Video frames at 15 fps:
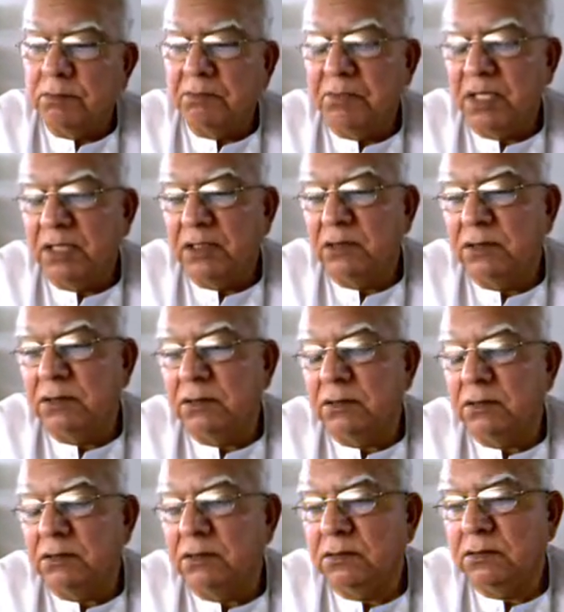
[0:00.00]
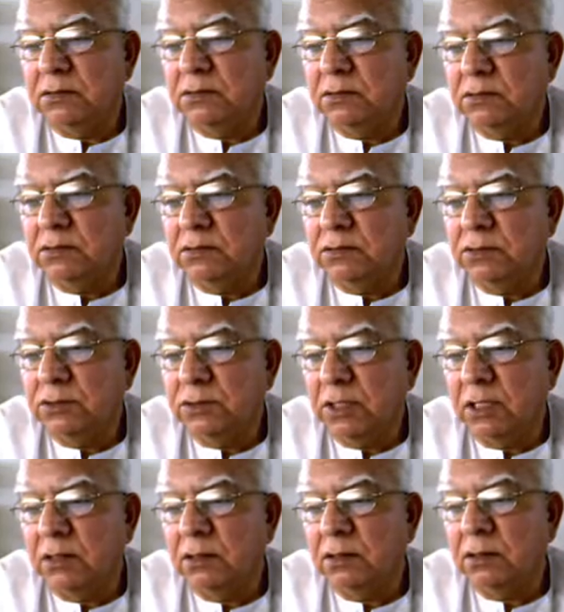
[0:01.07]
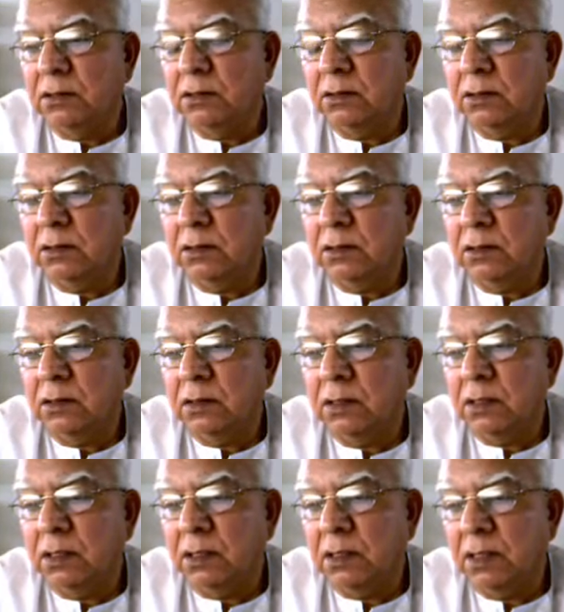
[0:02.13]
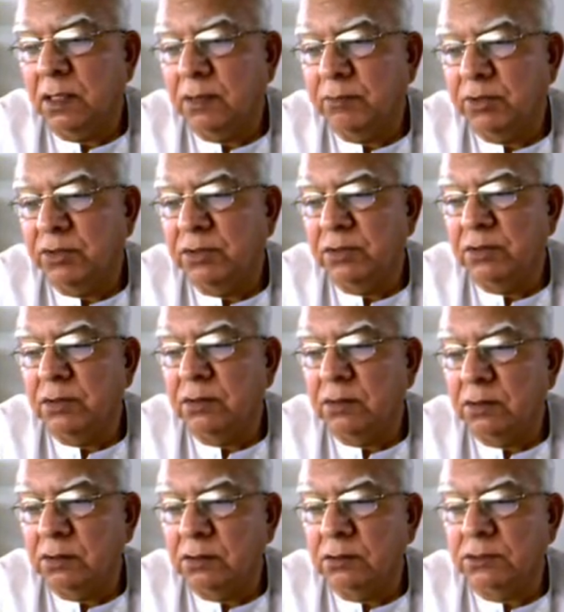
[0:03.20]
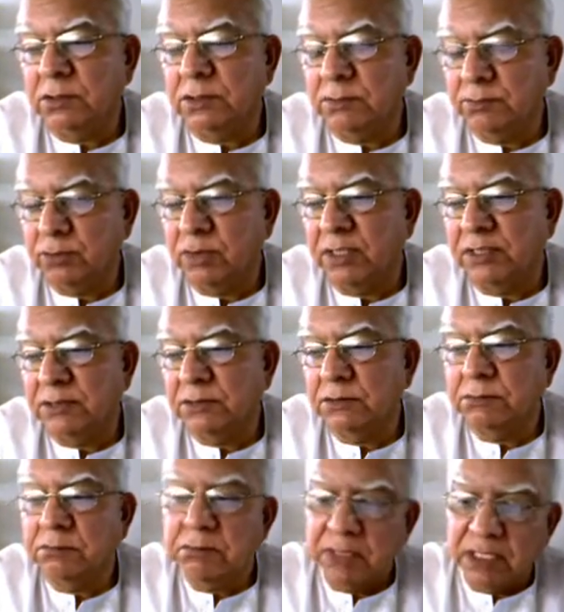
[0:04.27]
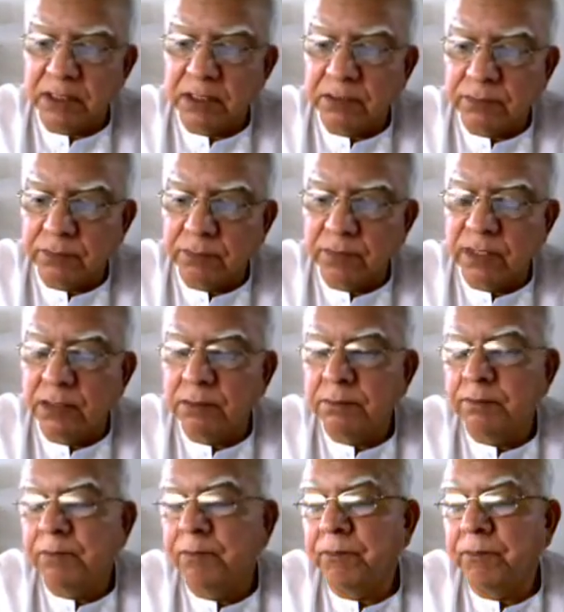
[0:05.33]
many young Ahmadi girls and boys, men and women,